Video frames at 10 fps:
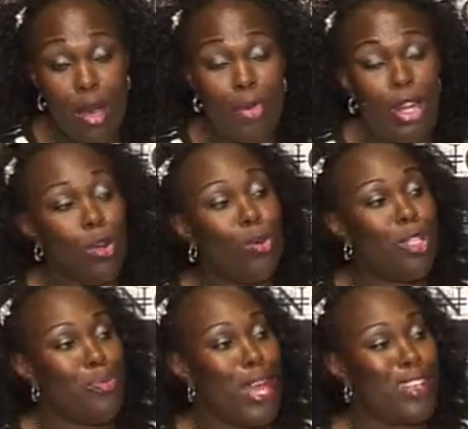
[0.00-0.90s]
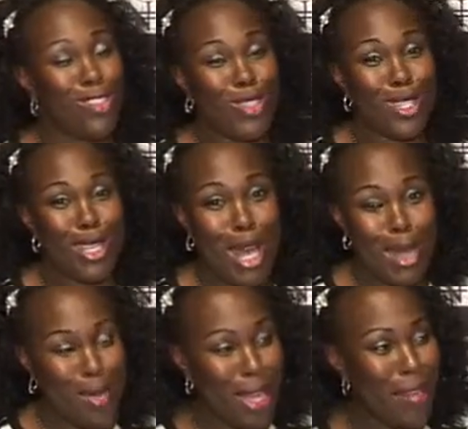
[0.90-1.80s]
But it all depends on
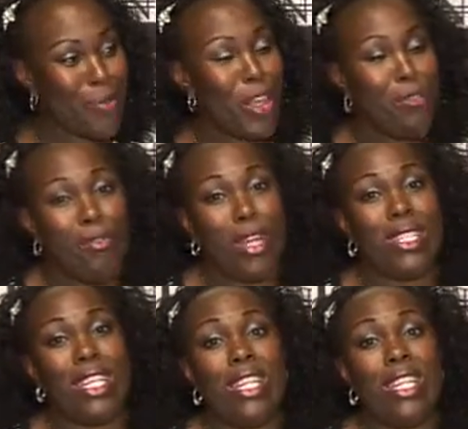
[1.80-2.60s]
timing and funding.